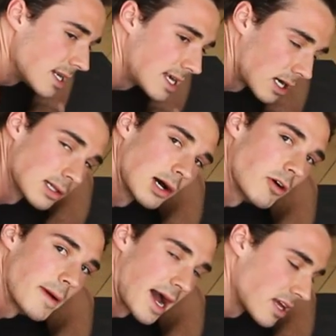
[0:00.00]
and get our
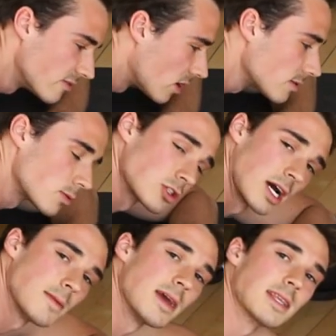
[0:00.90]
lower back involved. We're
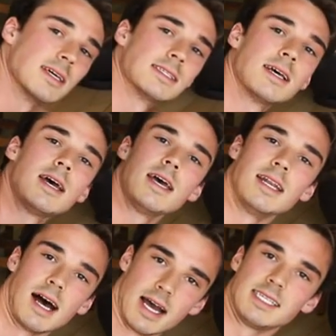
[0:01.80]
trying to make this
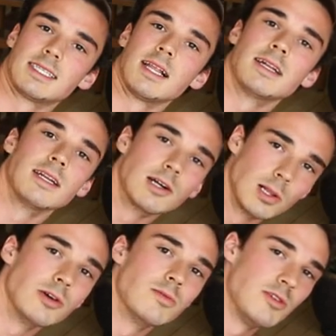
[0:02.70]
an isolated
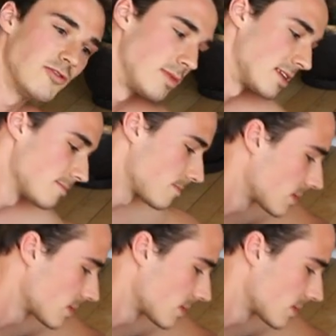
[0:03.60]
glute movement.